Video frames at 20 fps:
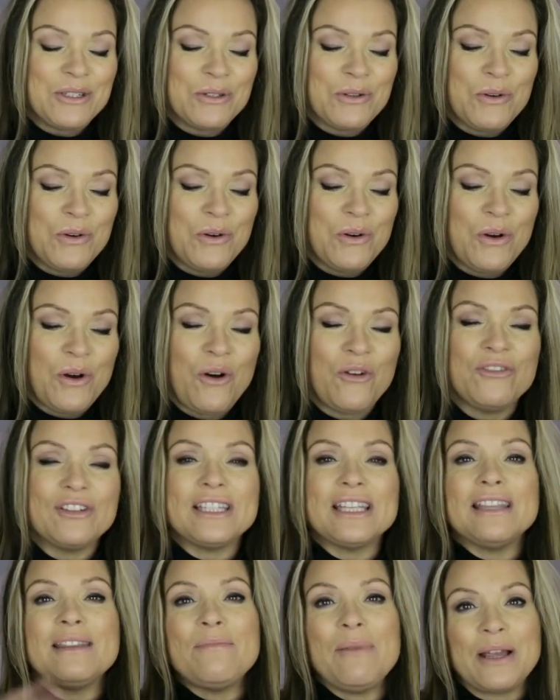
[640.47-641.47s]
So
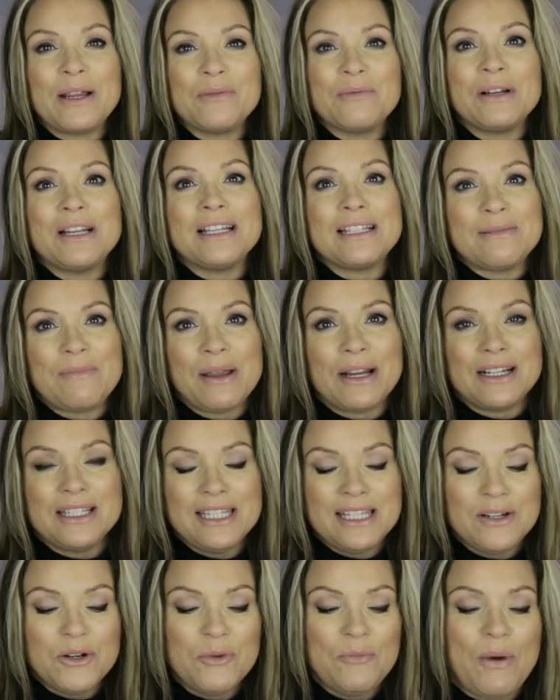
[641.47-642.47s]
obviously the bigger one is a
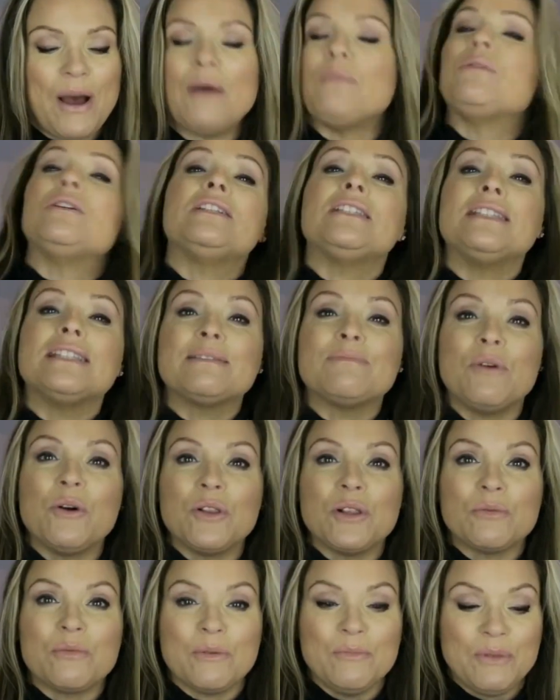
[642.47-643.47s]
better deal, but I wanted the
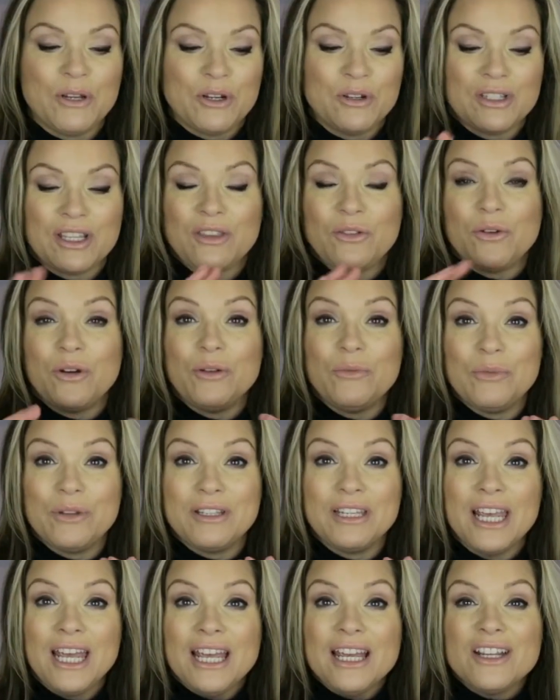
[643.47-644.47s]
smaller one because I thought it
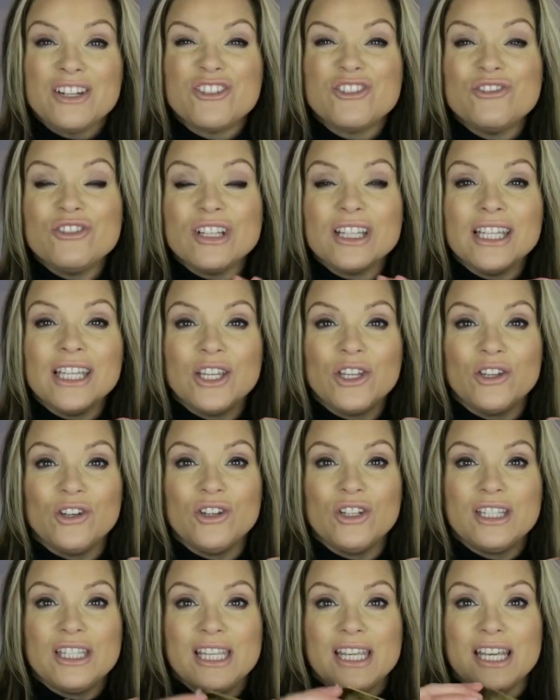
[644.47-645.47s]
would be really
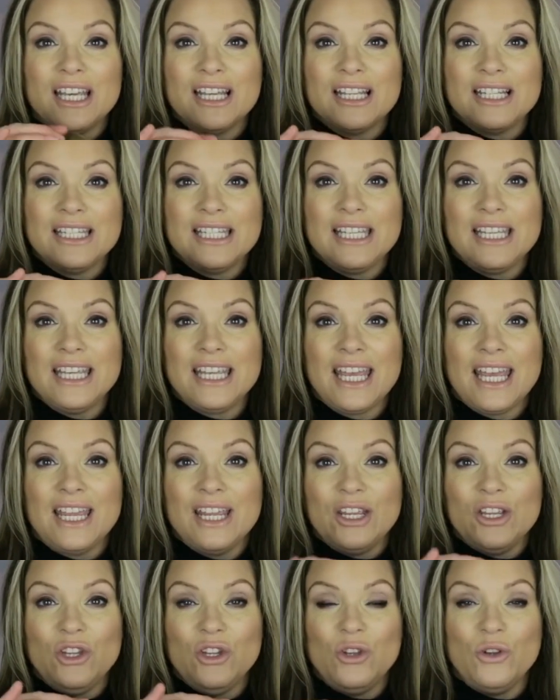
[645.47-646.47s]
cute to take
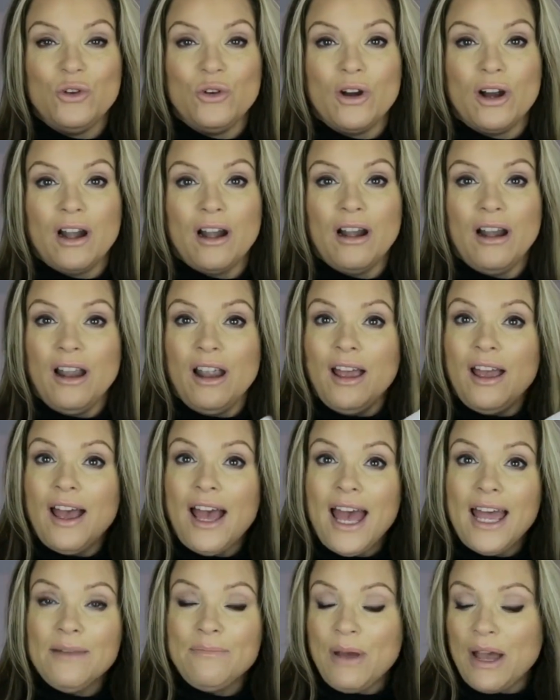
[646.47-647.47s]
in your
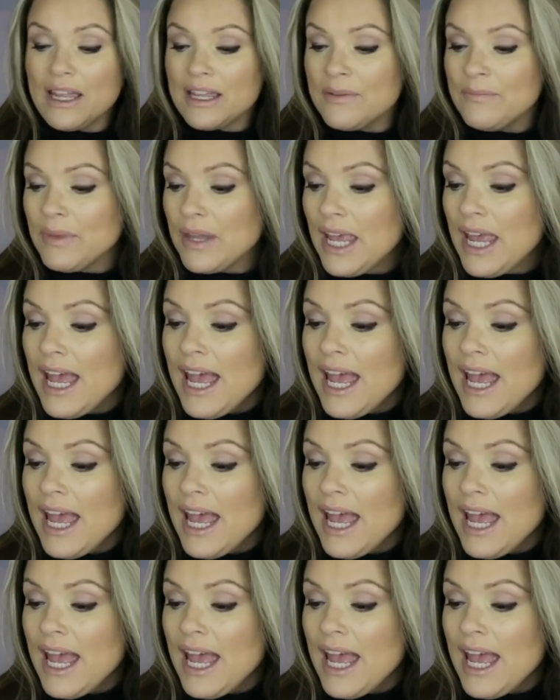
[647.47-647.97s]
handbag.